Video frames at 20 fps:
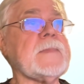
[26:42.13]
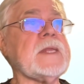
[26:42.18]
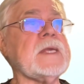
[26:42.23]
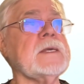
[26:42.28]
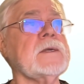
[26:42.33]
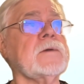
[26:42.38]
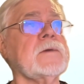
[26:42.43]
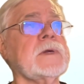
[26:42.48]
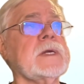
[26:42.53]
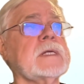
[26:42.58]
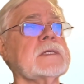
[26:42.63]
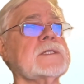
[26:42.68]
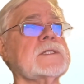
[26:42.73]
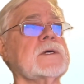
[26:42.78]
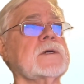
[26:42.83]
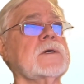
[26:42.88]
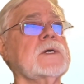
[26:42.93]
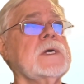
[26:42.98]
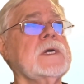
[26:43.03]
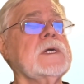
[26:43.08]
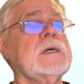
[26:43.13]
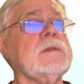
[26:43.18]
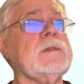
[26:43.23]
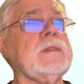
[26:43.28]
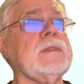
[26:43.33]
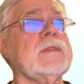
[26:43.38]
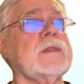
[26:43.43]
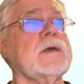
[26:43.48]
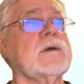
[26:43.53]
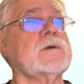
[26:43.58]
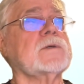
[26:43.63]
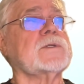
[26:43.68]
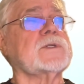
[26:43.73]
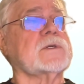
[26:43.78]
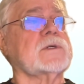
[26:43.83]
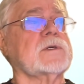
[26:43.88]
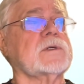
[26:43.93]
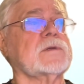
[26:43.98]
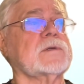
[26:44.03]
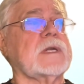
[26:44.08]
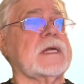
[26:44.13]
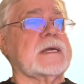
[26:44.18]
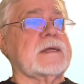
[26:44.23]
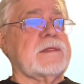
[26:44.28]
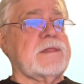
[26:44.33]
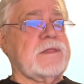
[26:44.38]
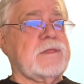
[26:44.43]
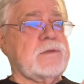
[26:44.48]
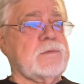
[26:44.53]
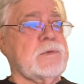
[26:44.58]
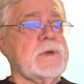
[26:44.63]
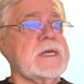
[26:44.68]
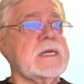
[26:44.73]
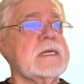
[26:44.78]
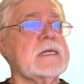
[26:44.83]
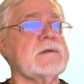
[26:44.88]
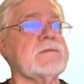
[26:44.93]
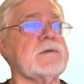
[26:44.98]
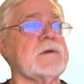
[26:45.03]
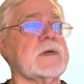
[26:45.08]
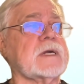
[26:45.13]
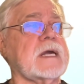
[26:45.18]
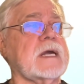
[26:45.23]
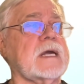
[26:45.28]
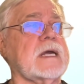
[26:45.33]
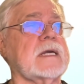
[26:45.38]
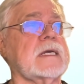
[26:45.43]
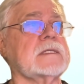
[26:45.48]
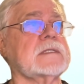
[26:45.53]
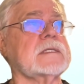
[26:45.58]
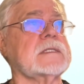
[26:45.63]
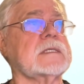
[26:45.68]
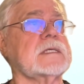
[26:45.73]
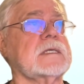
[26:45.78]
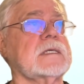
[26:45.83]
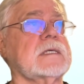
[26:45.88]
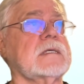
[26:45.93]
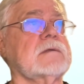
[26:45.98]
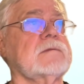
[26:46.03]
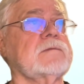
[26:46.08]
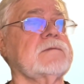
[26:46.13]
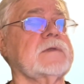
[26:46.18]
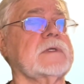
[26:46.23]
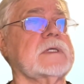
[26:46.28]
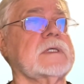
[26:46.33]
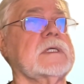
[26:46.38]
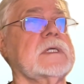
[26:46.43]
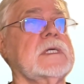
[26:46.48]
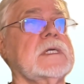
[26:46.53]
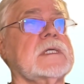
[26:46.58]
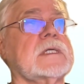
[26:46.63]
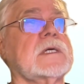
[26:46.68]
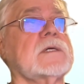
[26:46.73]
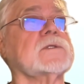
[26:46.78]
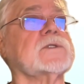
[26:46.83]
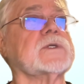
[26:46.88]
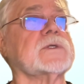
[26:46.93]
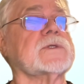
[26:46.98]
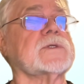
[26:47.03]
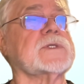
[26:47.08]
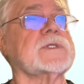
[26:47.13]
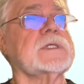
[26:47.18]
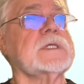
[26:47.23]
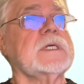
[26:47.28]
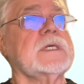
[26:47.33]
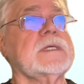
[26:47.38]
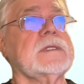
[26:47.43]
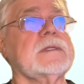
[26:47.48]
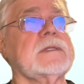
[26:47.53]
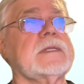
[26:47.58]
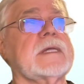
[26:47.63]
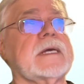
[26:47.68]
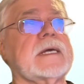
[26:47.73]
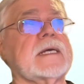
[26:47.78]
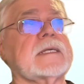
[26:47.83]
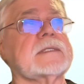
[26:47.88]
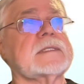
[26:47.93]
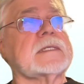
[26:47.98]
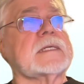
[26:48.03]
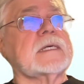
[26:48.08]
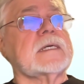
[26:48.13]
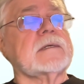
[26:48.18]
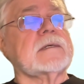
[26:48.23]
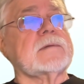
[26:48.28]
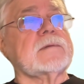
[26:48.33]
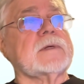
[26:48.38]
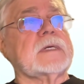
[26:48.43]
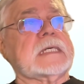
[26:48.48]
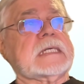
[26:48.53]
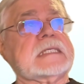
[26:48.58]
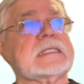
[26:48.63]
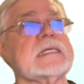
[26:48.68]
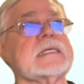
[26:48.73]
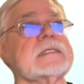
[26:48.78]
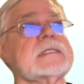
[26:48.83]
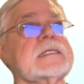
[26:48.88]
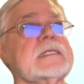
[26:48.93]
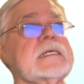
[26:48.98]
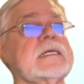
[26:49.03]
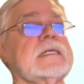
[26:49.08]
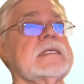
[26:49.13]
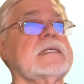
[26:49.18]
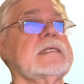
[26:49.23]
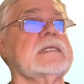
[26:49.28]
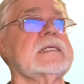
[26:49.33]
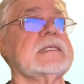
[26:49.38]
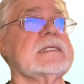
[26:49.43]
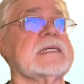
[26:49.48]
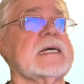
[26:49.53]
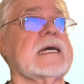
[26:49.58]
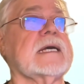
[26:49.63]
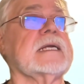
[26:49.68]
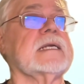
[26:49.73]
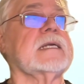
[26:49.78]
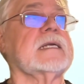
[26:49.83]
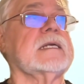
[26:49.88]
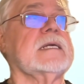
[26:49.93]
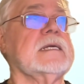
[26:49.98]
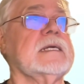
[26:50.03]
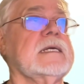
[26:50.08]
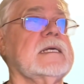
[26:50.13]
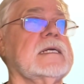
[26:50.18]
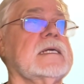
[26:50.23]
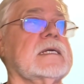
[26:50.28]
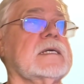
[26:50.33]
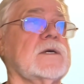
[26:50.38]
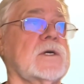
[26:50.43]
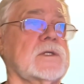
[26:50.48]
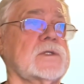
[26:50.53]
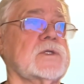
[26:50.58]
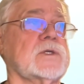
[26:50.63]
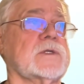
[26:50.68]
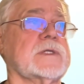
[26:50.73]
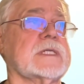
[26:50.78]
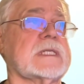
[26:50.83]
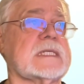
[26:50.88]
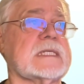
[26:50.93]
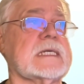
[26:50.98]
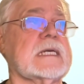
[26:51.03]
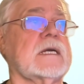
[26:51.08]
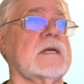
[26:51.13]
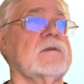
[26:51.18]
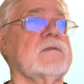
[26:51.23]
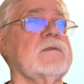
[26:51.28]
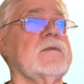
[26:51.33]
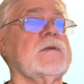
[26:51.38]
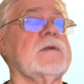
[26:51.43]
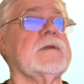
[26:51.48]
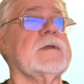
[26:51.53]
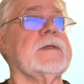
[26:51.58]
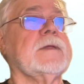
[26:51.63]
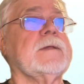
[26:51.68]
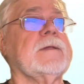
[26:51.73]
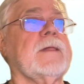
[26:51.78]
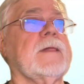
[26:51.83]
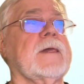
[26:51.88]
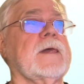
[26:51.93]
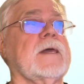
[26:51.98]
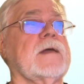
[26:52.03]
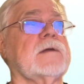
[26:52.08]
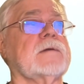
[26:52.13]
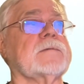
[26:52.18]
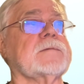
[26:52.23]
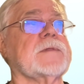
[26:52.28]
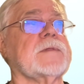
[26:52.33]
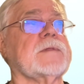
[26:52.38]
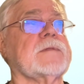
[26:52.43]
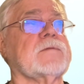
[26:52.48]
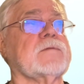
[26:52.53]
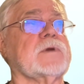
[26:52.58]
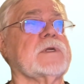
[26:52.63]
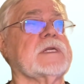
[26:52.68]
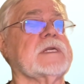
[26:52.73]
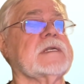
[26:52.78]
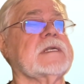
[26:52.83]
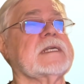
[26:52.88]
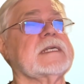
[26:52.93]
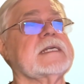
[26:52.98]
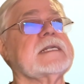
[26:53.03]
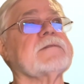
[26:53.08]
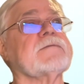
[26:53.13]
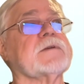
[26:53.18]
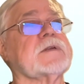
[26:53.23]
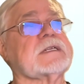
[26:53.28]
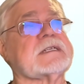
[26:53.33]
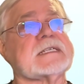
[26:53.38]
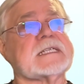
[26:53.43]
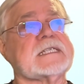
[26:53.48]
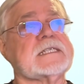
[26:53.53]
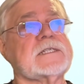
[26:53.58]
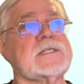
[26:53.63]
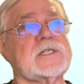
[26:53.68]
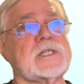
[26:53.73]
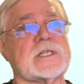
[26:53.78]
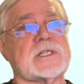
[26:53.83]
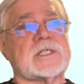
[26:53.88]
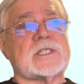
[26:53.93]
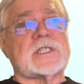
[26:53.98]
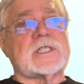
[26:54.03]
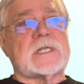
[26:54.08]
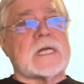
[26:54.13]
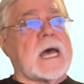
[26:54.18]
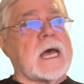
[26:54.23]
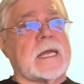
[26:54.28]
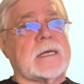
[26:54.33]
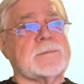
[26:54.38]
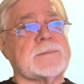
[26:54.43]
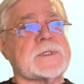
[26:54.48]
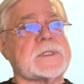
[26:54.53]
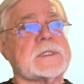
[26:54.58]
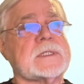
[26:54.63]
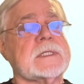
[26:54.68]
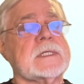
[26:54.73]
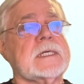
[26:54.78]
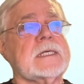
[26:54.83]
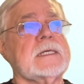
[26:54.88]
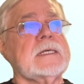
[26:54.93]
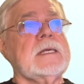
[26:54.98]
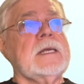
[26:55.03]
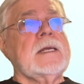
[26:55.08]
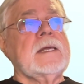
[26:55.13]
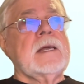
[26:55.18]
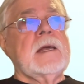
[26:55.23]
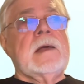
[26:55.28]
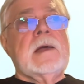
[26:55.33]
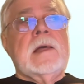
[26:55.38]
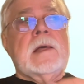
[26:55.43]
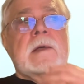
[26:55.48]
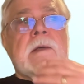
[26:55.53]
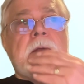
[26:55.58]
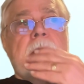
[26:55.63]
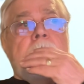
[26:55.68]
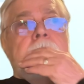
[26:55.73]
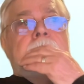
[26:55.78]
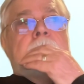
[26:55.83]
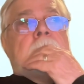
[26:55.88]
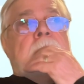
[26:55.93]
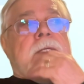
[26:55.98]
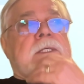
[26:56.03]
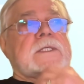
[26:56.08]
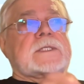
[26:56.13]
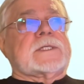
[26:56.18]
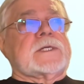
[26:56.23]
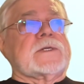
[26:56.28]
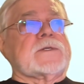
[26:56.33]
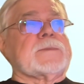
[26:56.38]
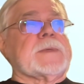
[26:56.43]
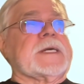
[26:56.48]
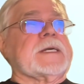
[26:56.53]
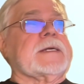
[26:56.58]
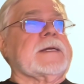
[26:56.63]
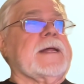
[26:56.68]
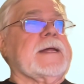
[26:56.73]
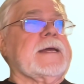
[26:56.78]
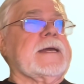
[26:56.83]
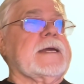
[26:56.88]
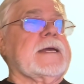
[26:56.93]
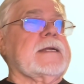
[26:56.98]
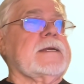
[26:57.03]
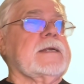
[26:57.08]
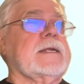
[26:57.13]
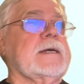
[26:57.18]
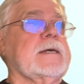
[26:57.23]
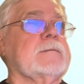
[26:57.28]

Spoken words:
you're in. So those are like three different kinds of cultures that exist in design culture itself. Three different just types. Excuse me. And